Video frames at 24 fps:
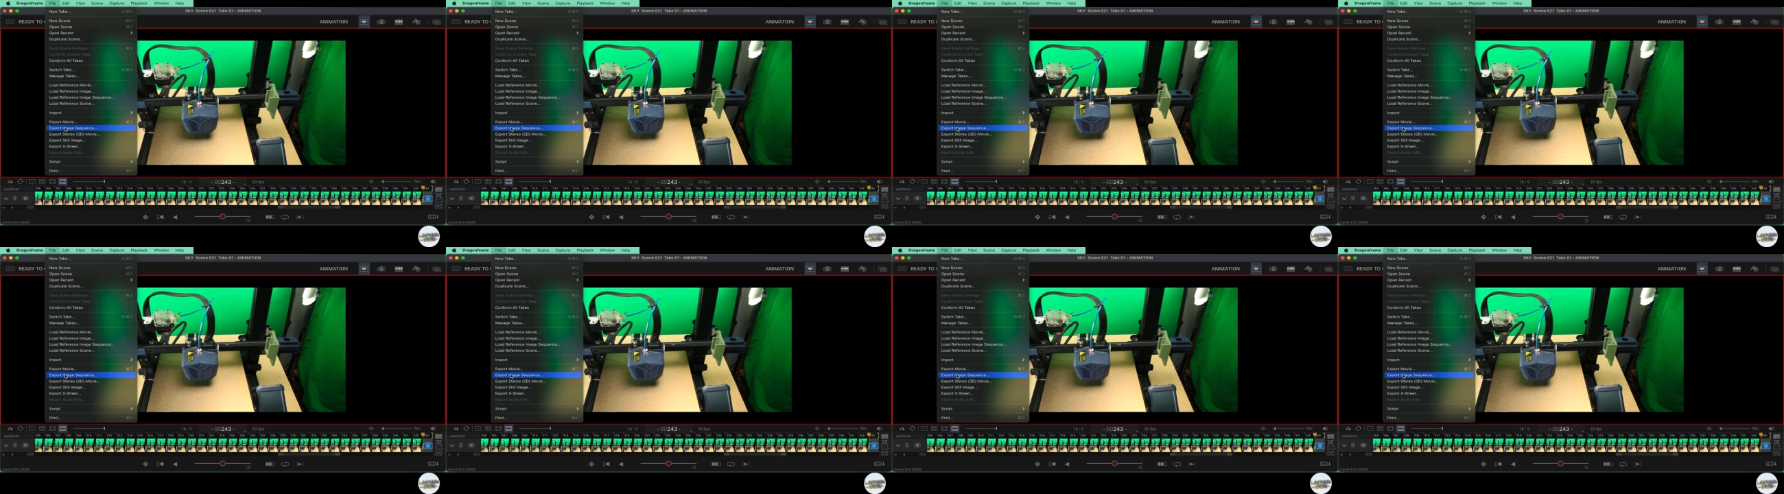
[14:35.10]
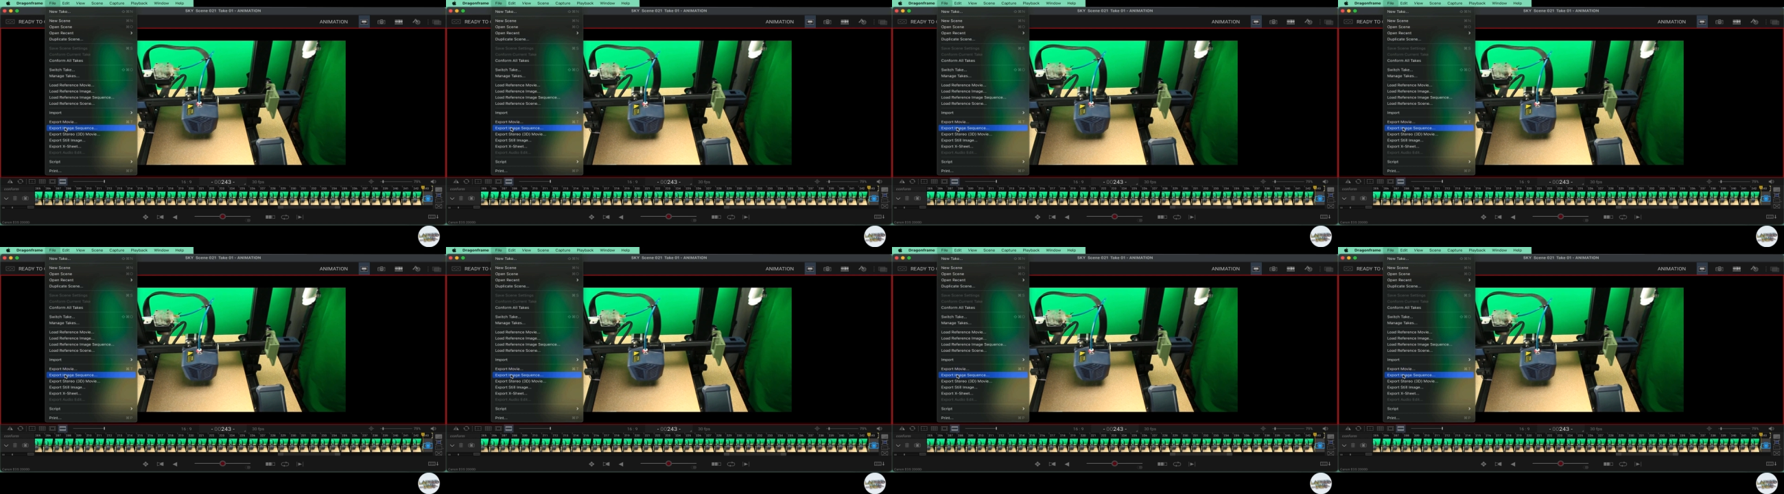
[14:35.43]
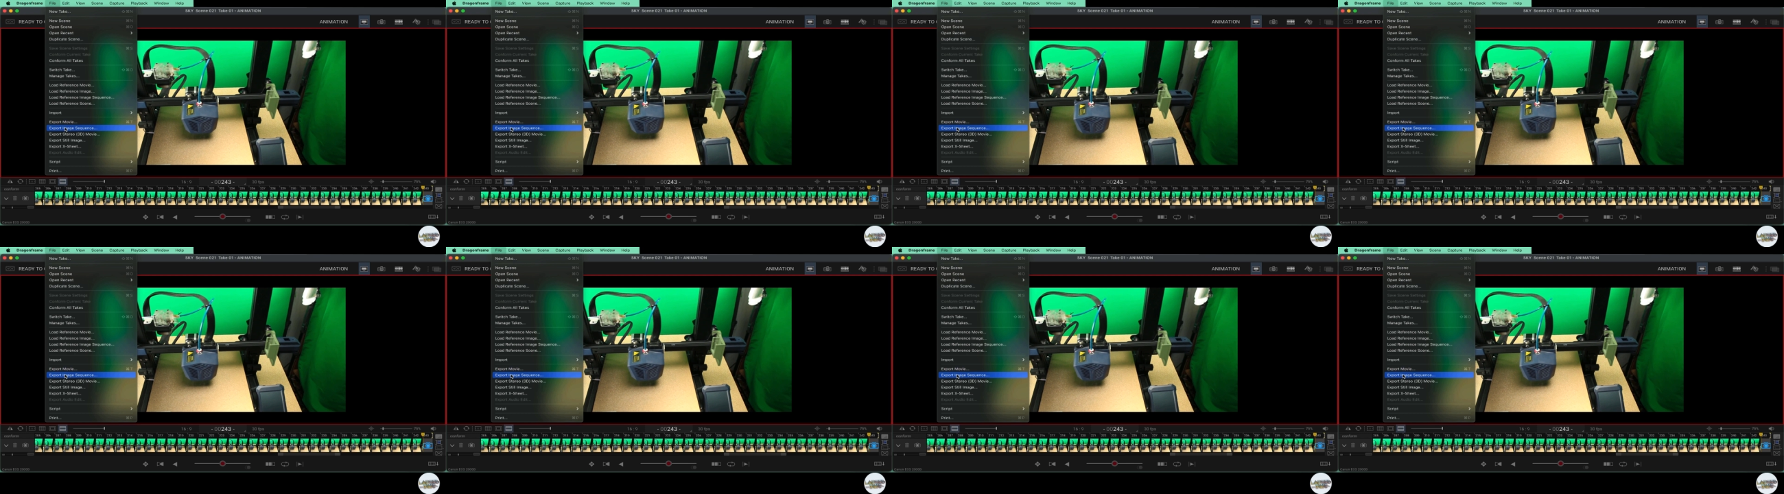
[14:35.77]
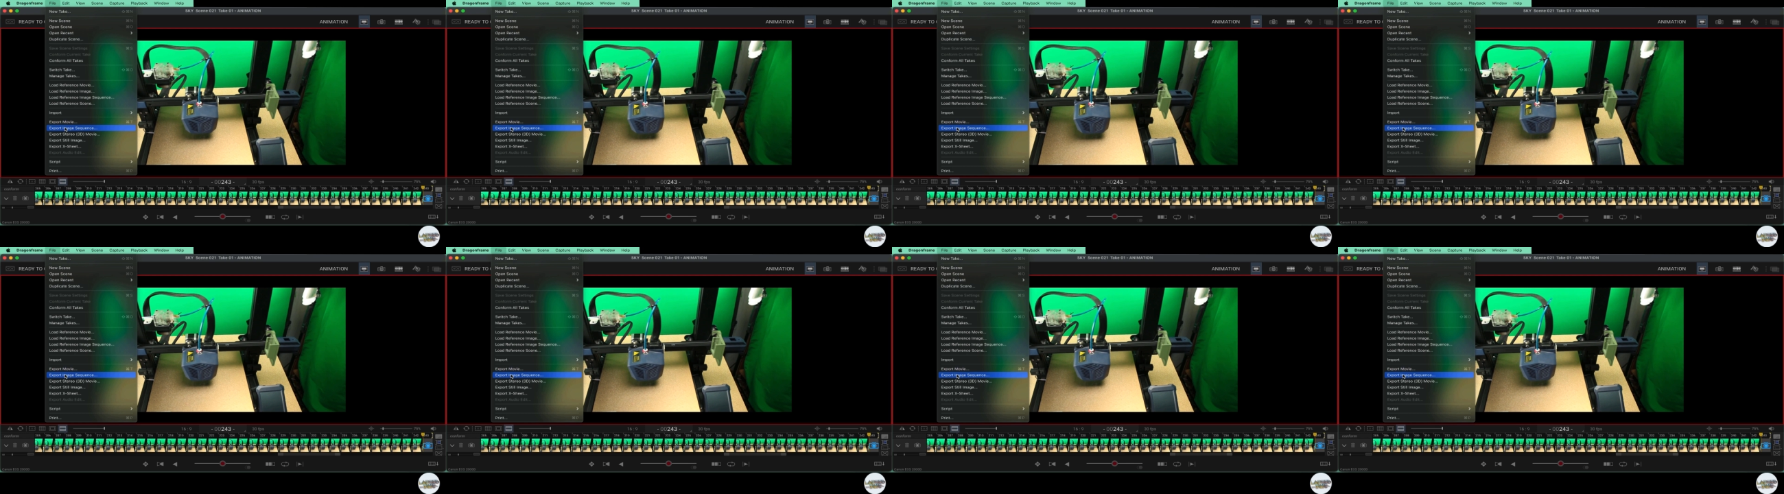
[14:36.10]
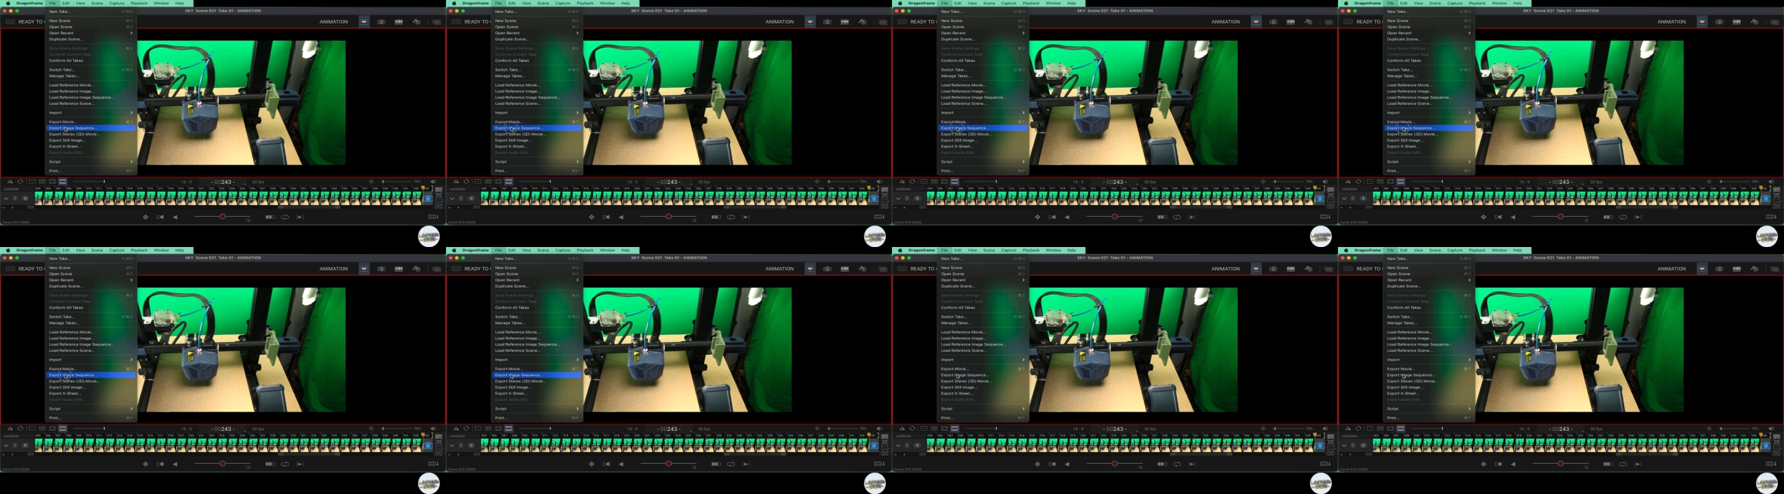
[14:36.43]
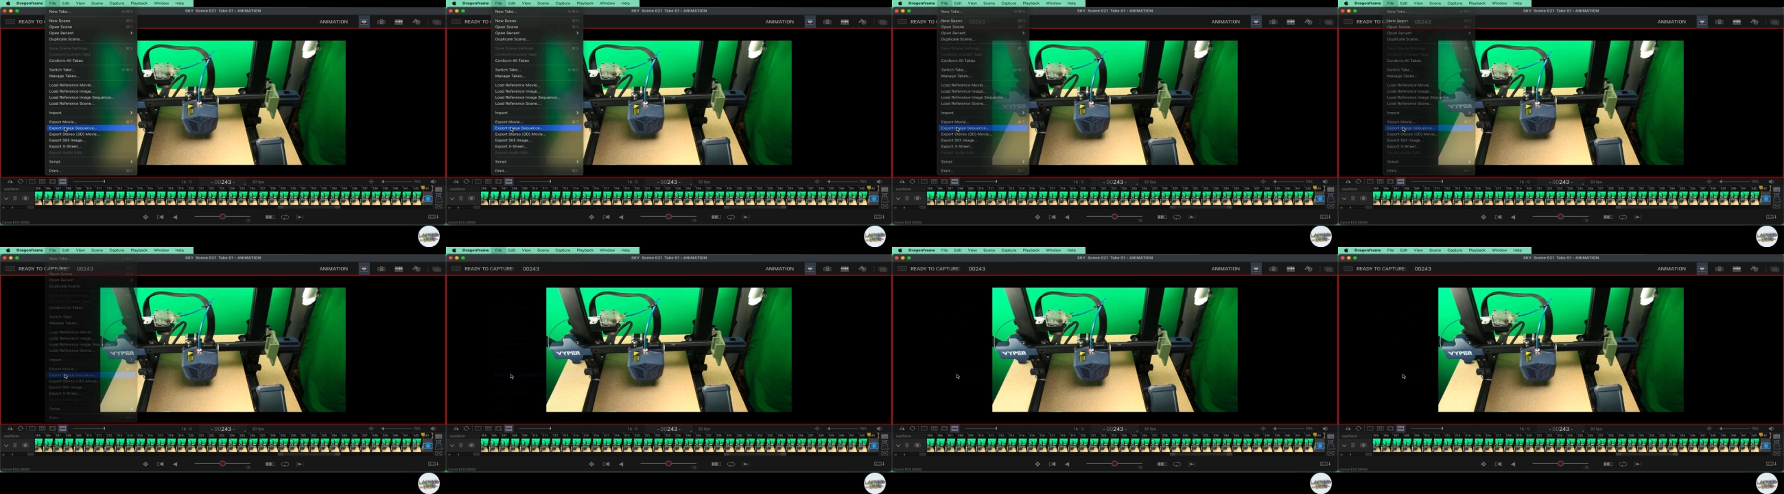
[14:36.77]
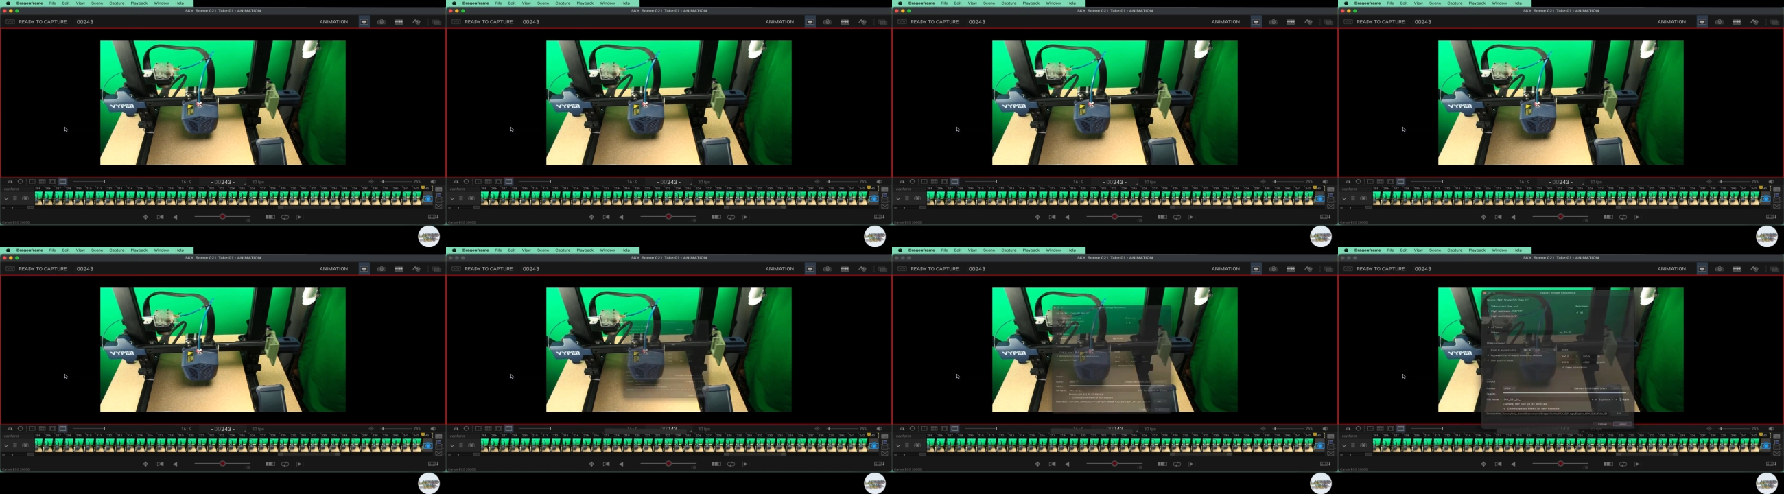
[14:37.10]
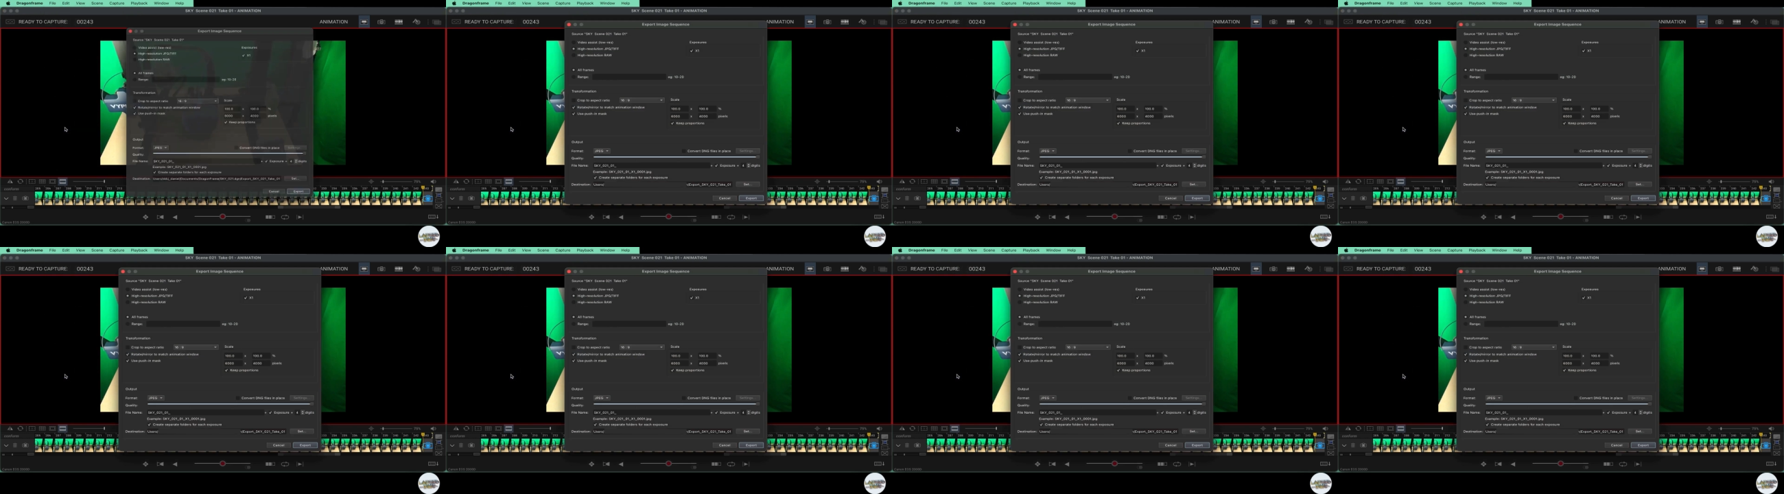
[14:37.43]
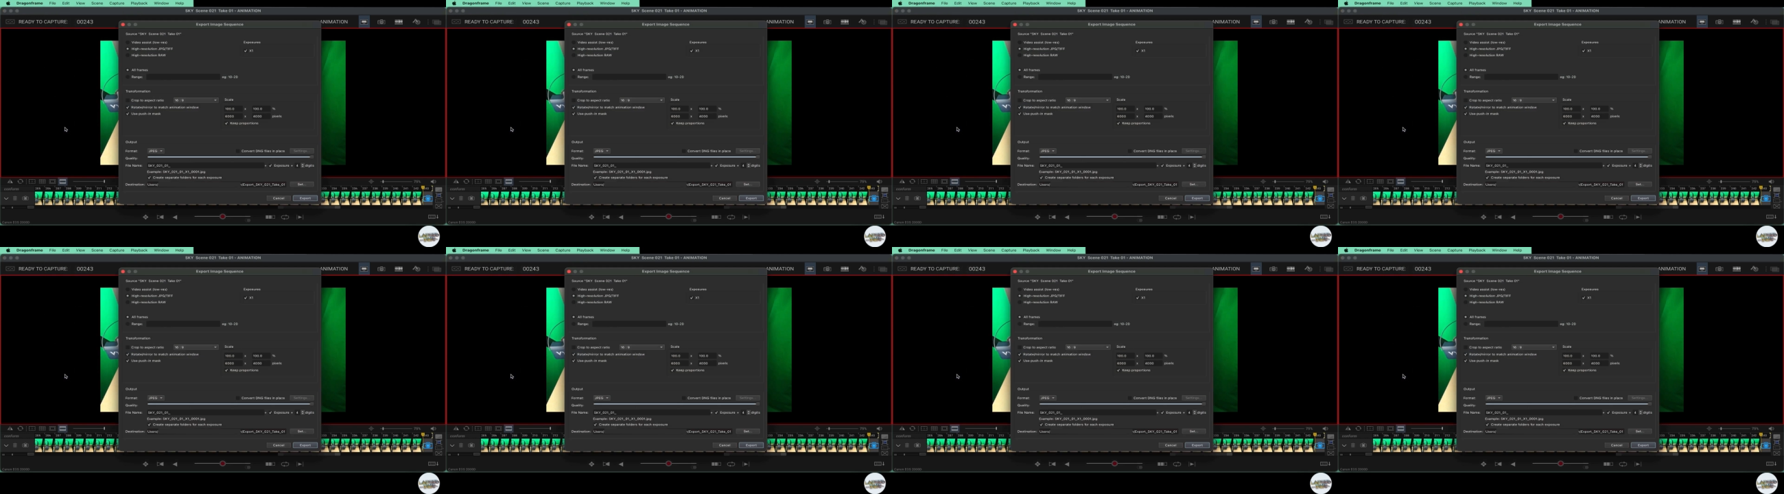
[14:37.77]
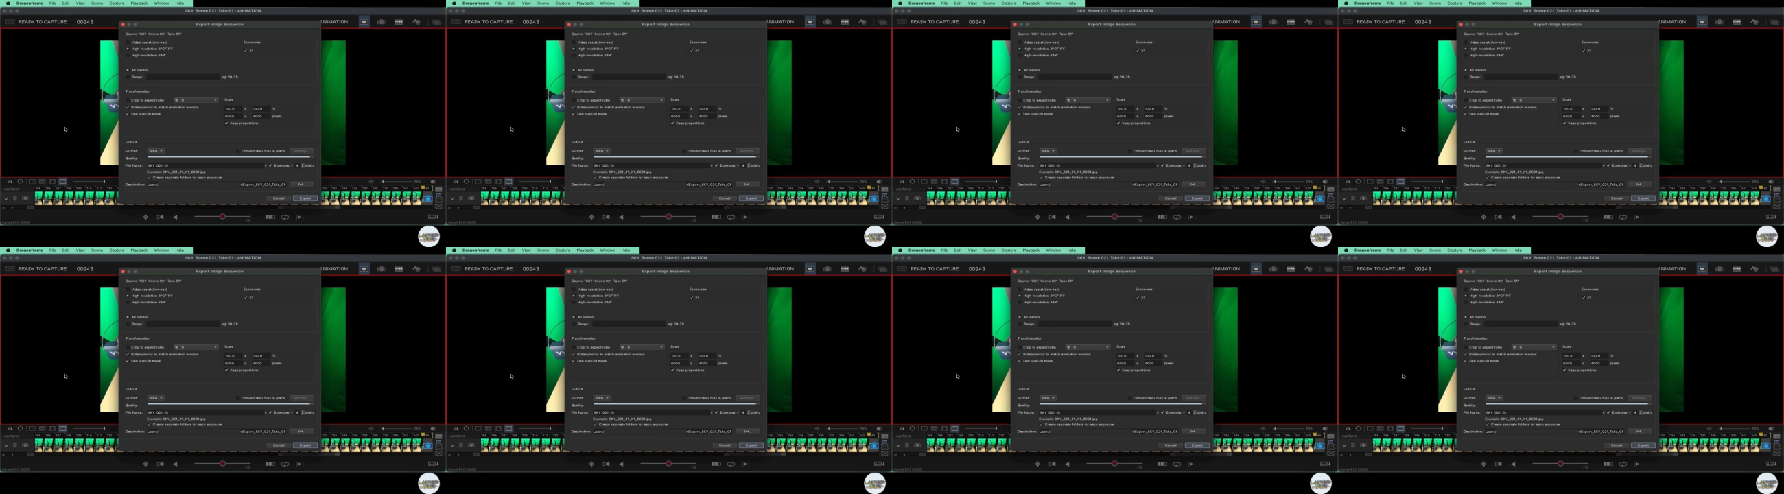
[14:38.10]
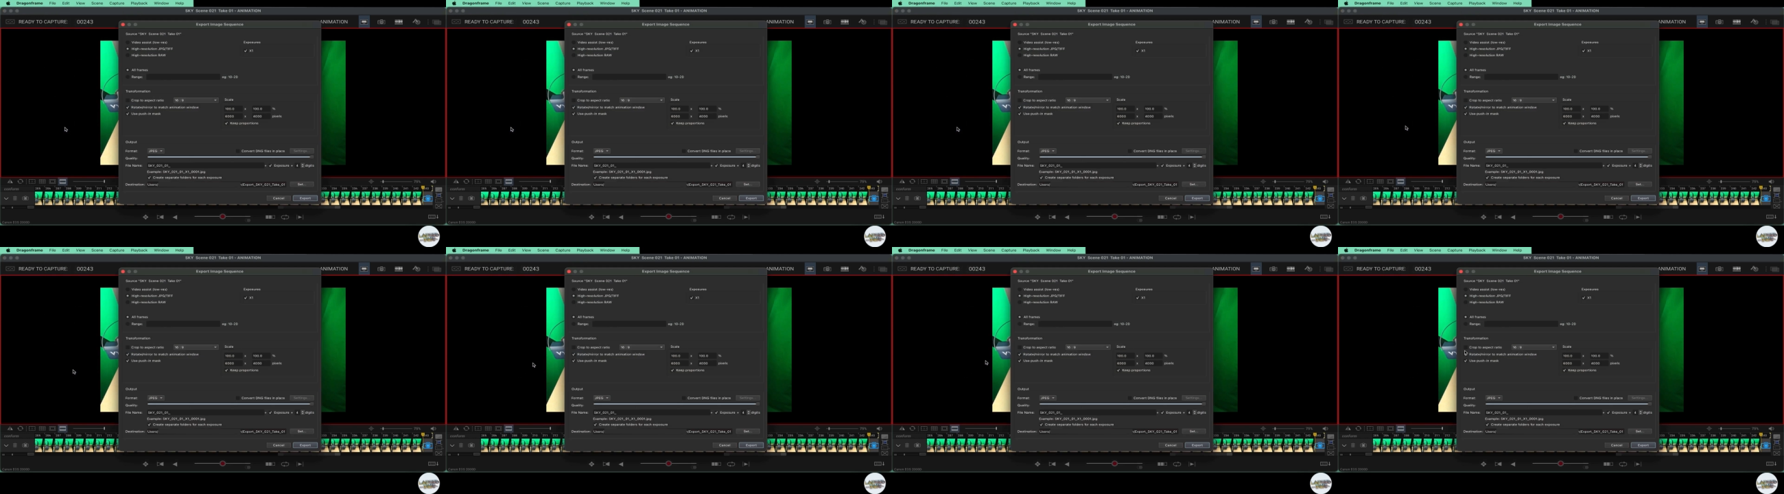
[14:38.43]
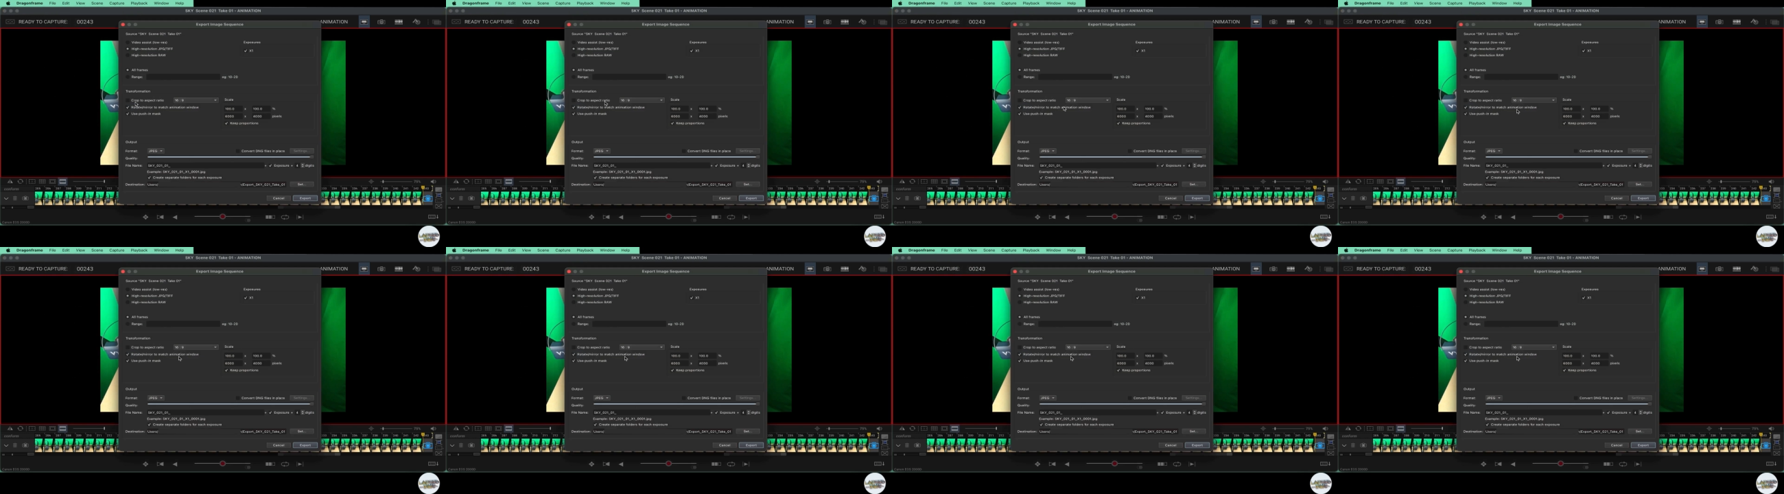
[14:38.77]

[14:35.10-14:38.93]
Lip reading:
Nobody's mouth can be seen.